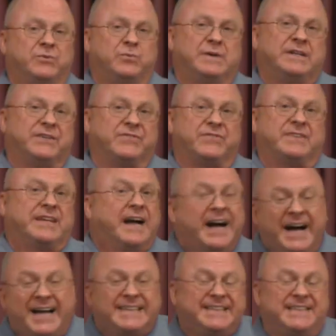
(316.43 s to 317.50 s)
What does
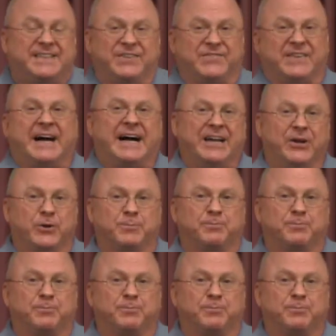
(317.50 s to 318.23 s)
God desire?